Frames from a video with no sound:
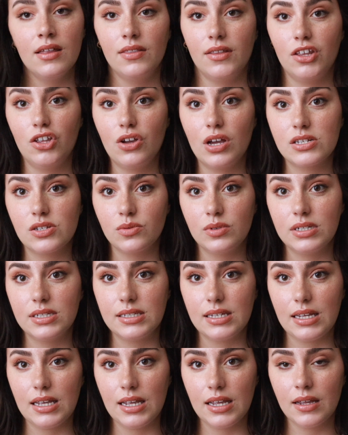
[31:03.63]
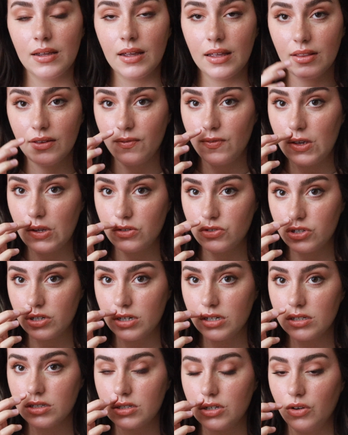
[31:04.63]
that you guys want to see in the
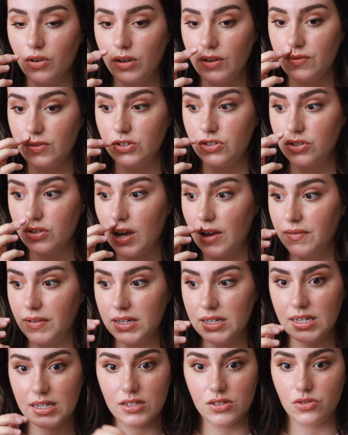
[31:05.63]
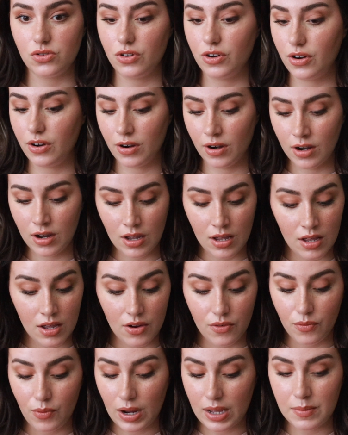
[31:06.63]
future. So if you do have ideas or
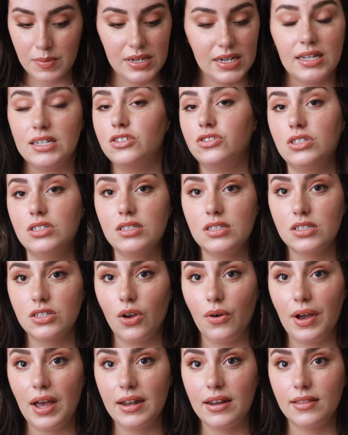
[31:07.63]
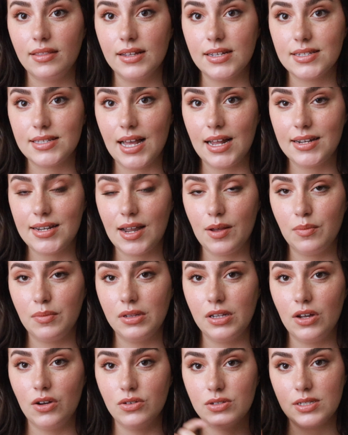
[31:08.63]
recommendations, go ahead and list that down
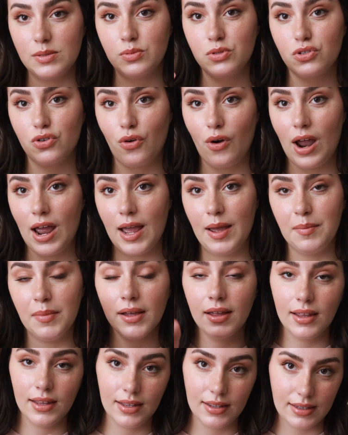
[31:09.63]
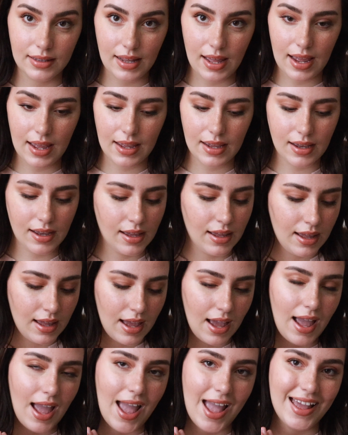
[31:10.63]
below. Subscribe, like,
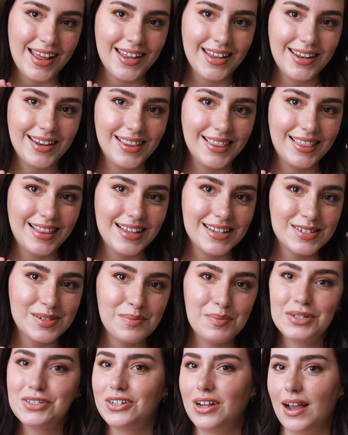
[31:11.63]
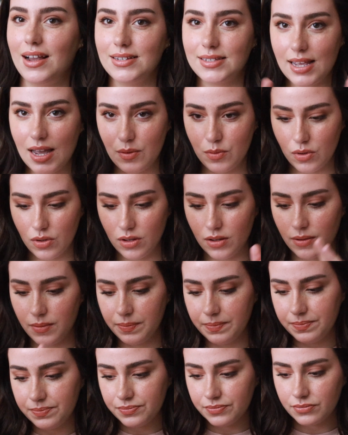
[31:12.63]
and thanks so much, guys. I will
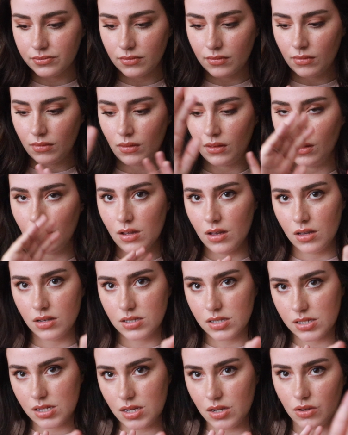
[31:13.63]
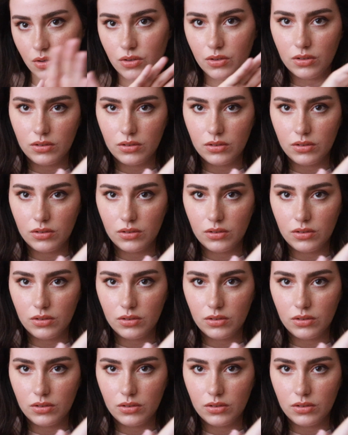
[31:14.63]
see you